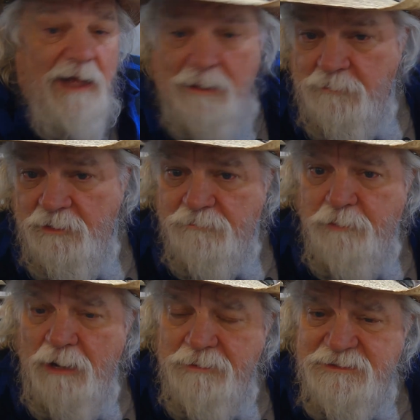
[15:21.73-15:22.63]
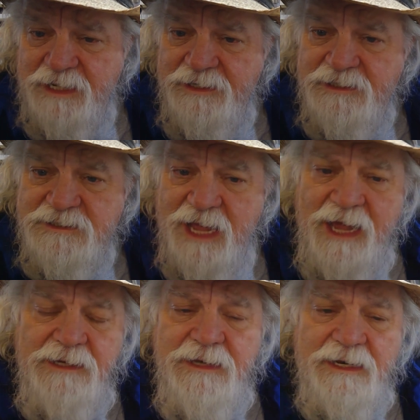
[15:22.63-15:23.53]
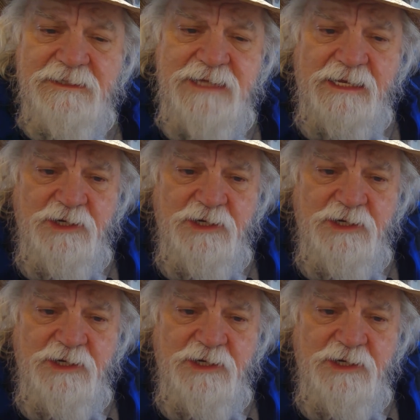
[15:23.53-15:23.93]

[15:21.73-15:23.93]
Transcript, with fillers: I'm going to probably set it aside and then as I